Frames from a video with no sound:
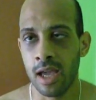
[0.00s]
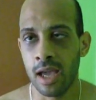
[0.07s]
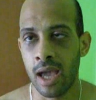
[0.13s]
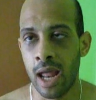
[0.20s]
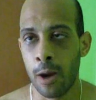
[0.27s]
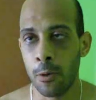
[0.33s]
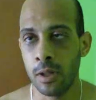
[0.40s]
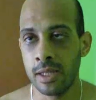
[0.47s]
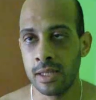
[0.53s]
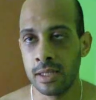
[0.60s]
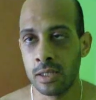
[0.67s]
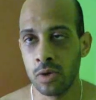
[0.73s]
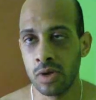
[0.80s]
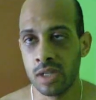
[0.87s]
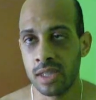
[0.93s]
and I really
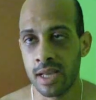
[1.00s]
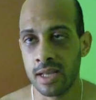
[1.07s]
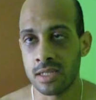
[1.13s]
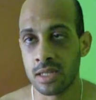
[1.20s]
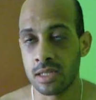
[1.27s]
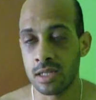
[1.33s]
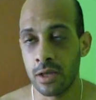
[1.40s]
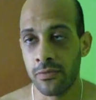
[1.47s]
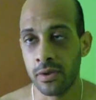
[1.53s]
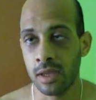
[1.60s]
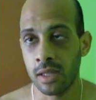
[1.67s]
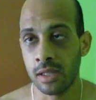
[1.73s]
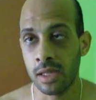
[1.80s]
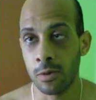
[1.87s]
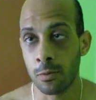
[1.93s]
didn't do anything
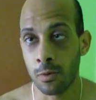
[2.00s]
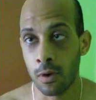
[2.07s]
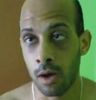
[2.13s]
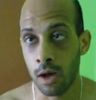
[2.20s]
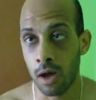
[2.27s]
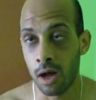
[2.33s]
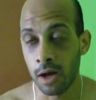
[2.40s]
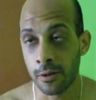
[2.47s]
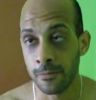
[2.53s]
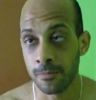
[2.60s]
significantly wrong.